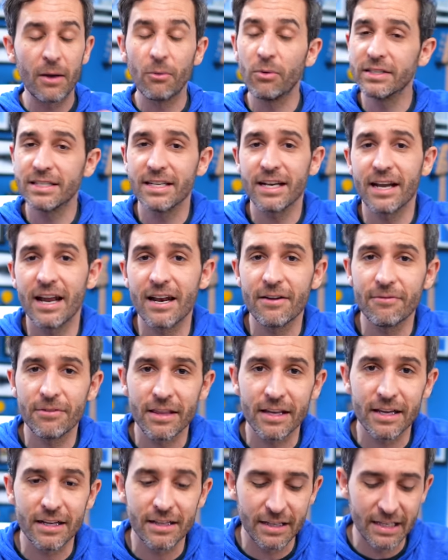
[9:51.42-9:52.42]
once I got
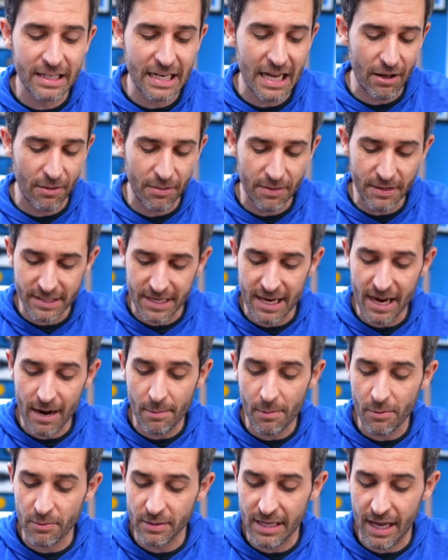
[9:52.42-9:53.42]
everything cleaned out, this
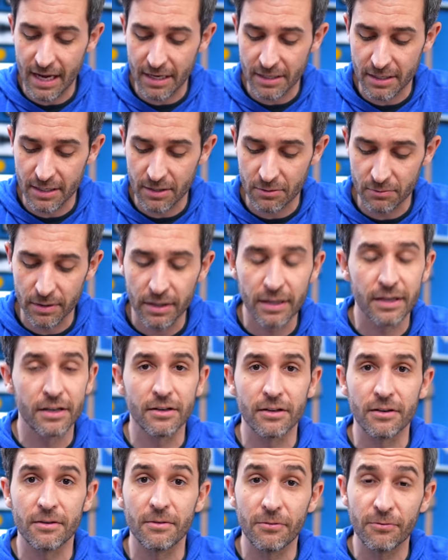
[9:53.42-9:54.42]
camera was actually in really
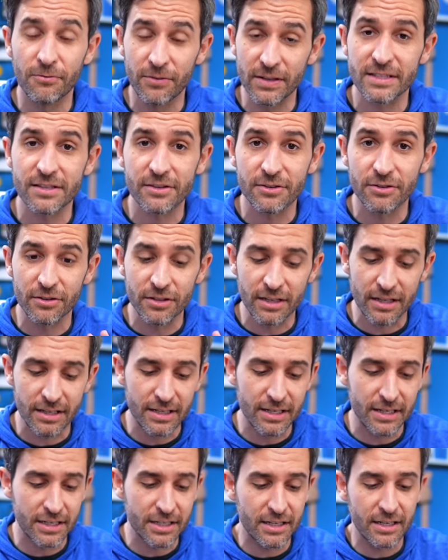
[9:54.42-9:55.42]
good physical
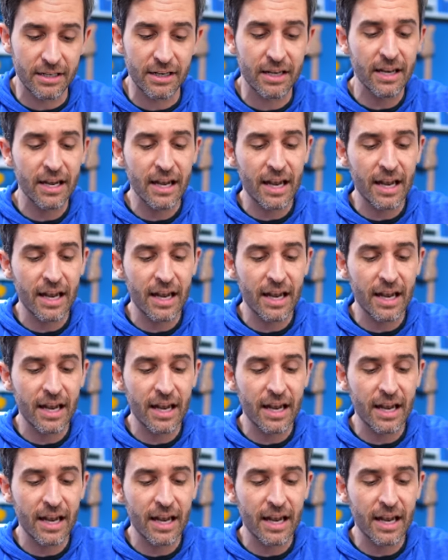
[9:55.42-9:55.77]
condition.